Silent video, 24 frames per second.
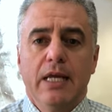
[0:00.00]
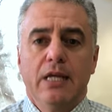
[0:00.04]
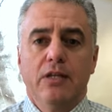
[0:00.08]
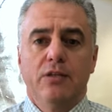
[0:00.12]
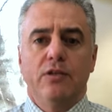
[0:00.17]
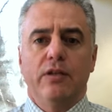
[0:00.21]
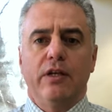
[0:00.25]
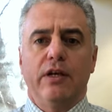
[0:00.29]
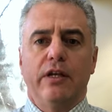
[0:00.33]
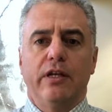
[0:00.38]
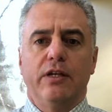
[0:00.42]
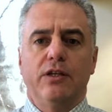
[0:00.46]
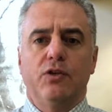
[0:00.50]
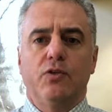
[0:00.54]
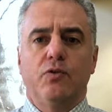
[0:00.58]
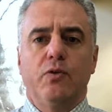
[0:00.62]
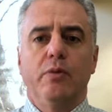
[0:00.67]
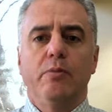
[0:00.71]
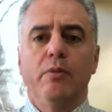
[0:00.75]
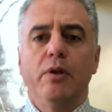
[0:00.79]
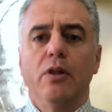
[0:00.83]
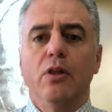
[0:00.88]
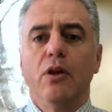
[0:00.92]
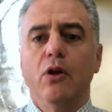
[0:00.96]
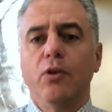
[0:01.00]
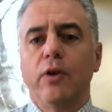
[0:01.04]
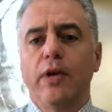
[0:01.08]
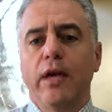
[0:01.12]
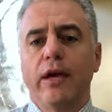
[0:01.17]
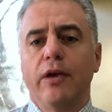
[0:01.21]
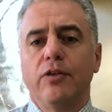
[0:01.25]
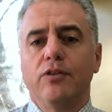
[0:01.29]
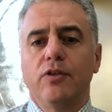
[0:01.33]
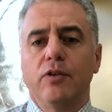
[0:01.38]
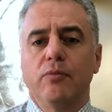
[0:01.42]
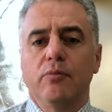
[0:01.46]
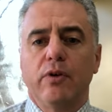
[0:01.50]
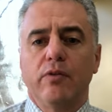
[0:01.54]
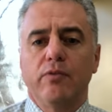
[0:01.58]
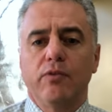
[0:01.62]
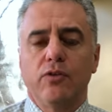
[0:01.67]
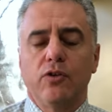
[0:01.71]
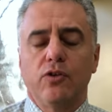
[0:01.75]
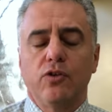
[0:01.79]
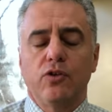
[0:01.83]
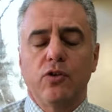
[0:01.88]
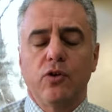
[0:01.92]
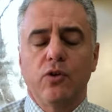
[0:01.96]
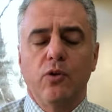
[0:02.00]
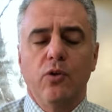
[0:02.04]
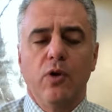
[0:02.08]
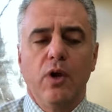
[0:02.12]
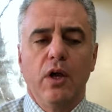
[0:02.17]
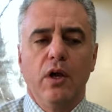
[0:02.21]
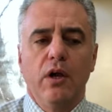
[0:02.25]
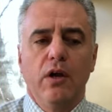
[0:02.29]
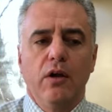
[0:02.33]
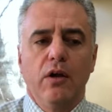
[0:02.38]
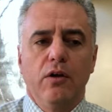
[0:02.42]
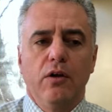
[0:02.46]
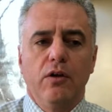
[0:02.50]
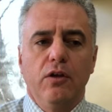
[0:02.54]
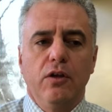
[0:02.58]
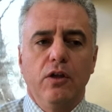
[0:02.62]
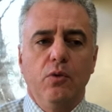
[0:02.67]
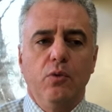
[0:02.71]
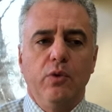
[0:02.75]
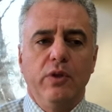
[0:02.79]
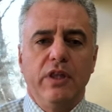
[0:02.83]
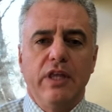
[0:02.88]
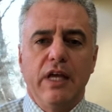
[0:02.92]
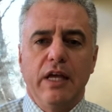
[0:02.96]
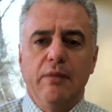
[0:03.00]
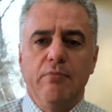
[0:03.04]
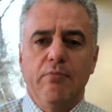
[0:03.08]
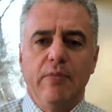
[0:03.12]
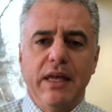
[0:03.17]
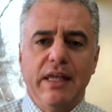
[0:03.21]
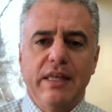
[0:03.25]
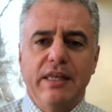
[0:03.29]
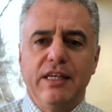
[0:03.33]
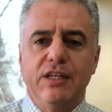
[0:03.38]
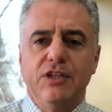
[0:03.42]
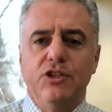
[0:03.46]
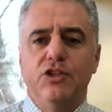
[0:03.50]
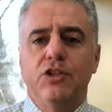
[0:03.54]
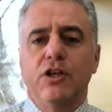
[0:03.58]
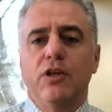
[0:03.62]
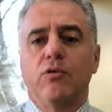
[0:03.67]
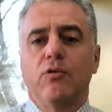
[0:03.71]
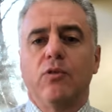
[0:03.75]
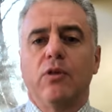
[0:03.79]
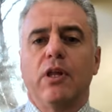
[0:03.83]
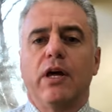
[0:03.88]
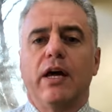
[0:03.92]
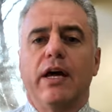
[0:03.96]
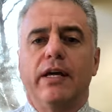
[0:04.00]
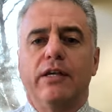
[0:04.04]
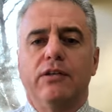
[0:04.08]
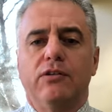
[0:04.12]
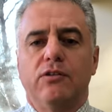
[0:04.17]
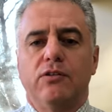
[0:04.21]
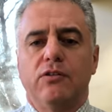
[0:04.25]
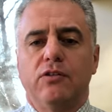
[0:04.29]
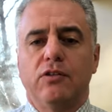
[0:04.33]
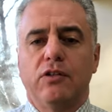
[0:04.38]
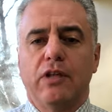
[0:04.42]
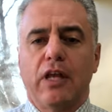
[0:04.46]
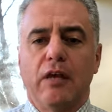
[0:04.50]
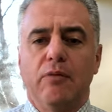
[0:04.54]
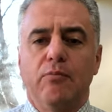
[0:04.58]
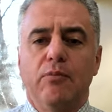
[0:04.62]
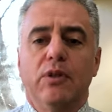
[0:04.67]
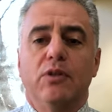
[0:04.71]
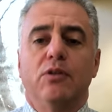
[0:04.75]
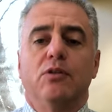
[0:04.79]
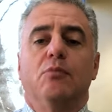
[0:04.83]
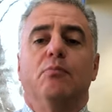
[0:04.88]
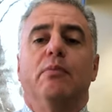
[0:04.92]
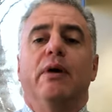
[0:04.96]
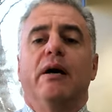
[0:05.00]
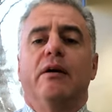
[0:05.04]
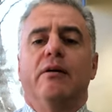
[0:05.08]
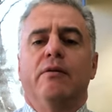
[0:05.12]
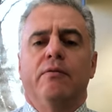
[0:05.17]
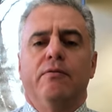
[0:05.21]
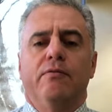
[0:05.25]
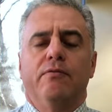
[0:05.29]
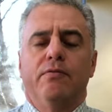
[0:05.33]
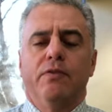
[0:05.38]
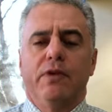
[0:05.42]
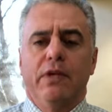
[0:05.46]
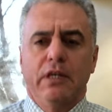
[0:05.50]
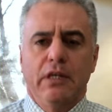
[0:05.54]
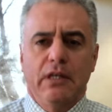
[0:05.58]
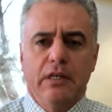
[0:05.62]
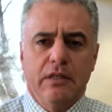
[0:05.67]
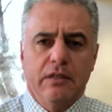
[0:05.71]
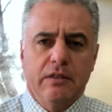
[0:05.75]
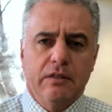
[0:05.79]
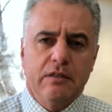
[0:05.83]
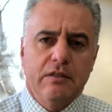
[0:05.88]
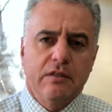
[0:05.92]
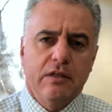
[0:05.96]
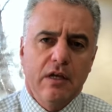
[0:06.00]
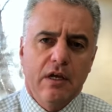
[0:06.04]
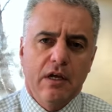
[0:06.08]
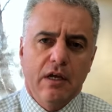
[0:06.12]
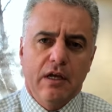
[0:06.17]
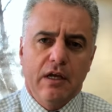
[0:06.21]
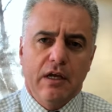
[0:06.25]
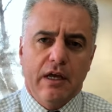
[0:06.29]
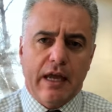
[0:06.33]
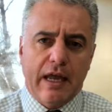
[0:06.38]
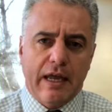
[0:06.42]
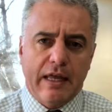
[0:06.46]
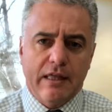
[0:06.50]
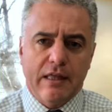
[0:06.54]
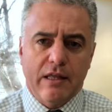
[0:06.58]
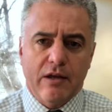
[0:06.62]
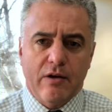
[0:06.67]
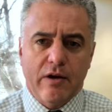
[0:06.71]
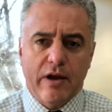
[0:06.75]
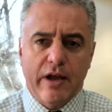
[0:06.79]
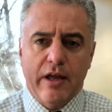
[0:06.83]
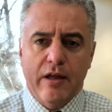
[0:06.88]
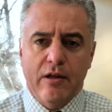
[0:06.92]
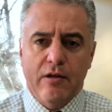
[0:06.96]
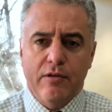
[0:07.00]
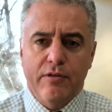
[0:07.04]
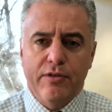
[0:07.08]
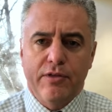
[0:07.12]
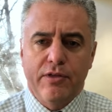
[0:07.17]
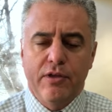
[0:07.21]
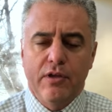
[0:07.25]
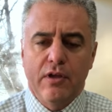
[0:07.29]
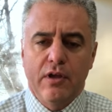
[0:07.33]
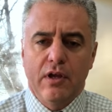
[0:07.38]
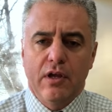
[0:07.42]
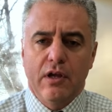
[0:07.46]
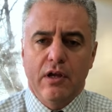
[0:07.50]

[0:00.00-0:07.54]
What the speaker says: So they had extremely low calcium levels. And so you would then make these generalized statements about vegans and their health.